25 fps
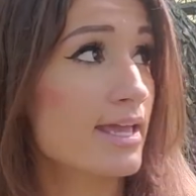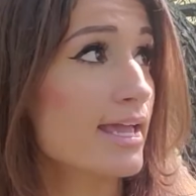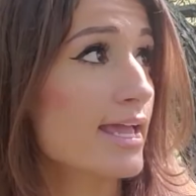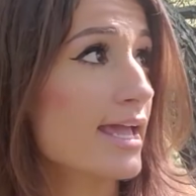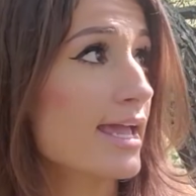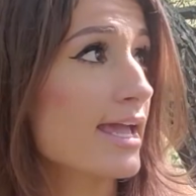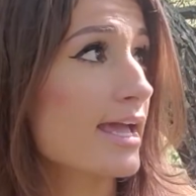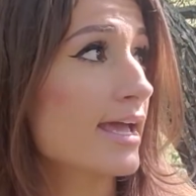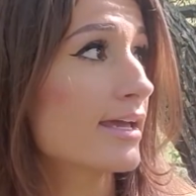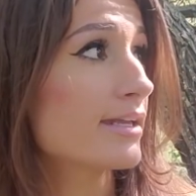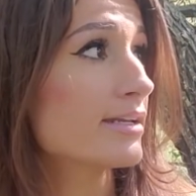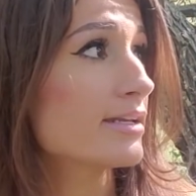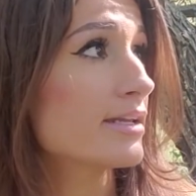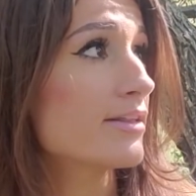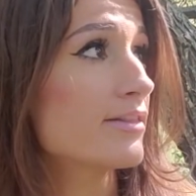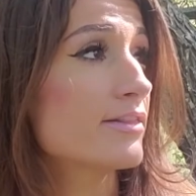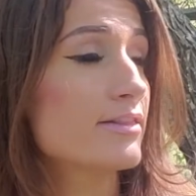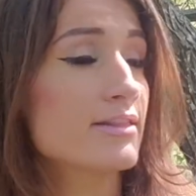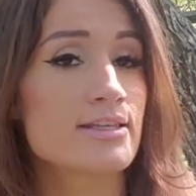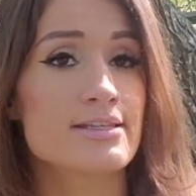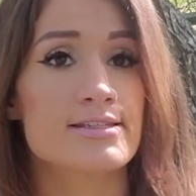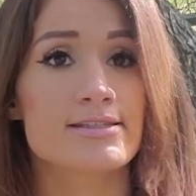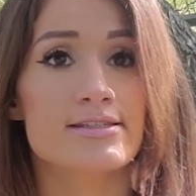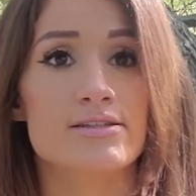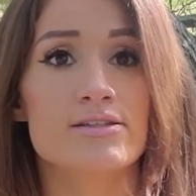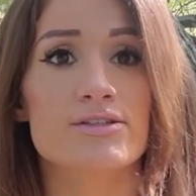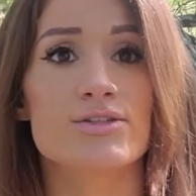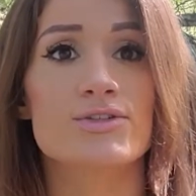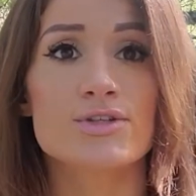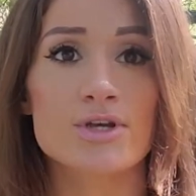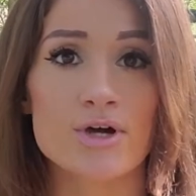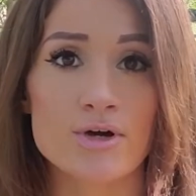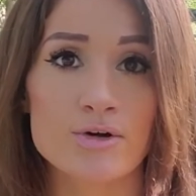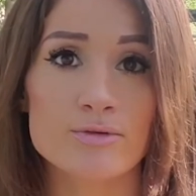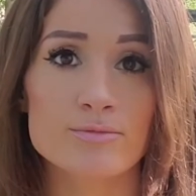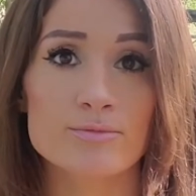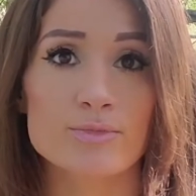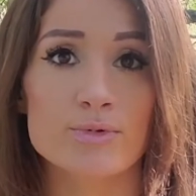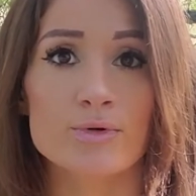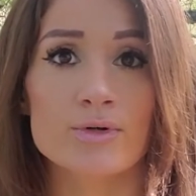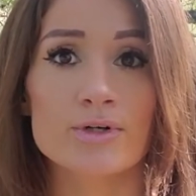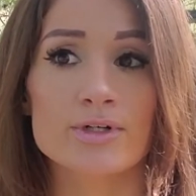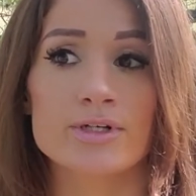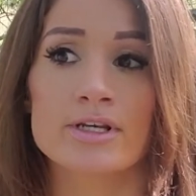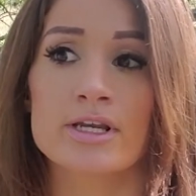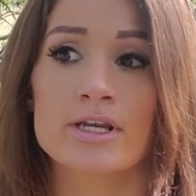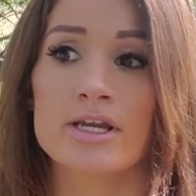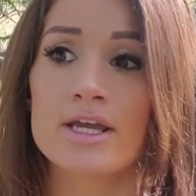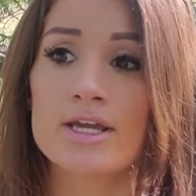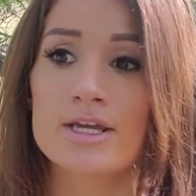And this is so
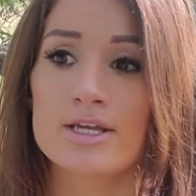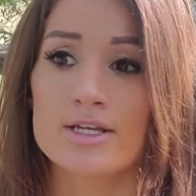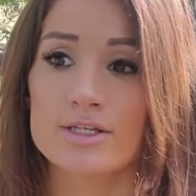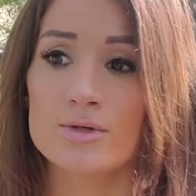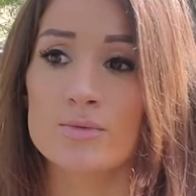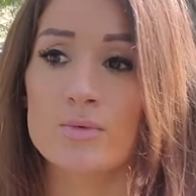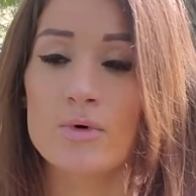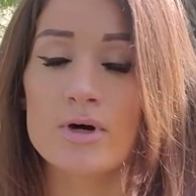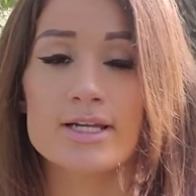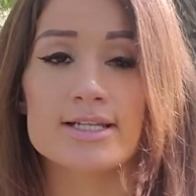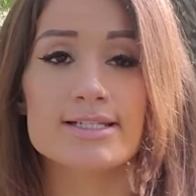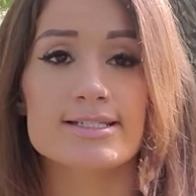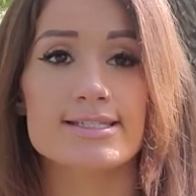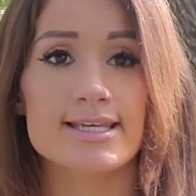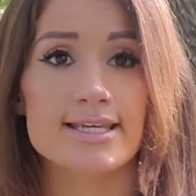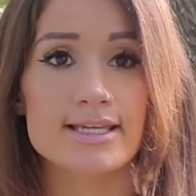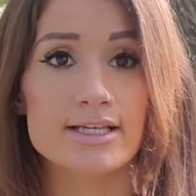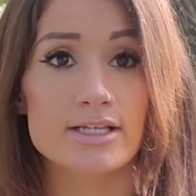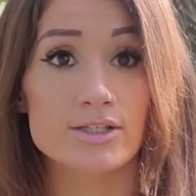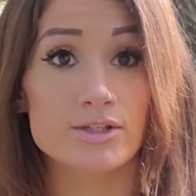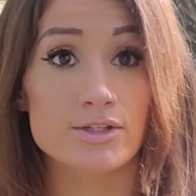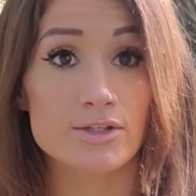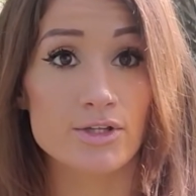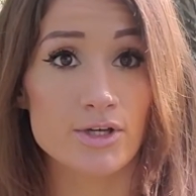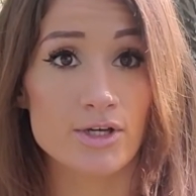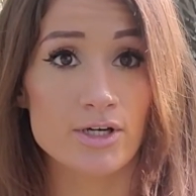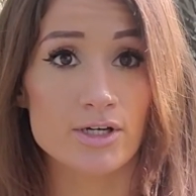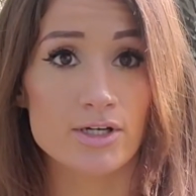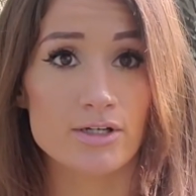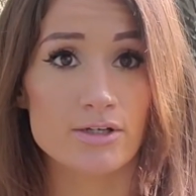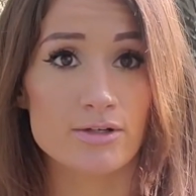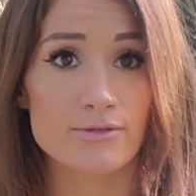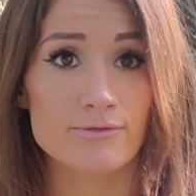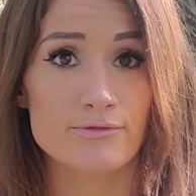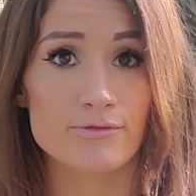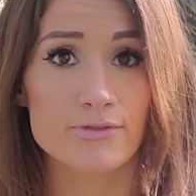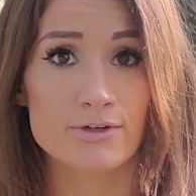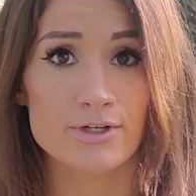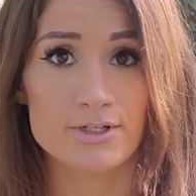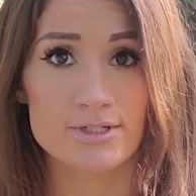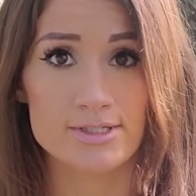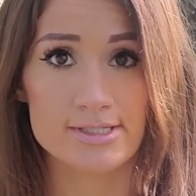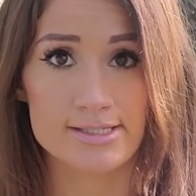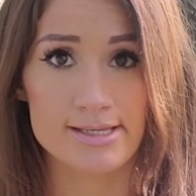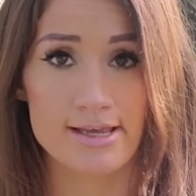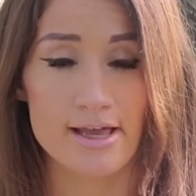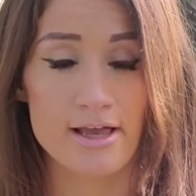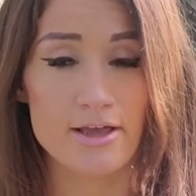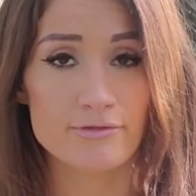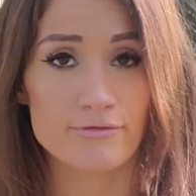important. You want to take a look for
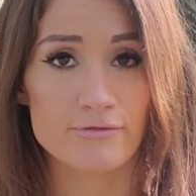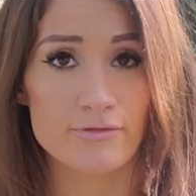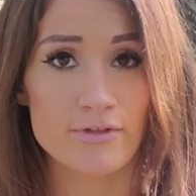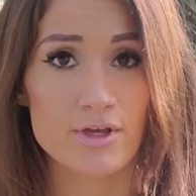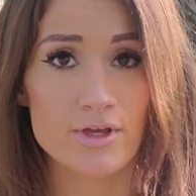yourself.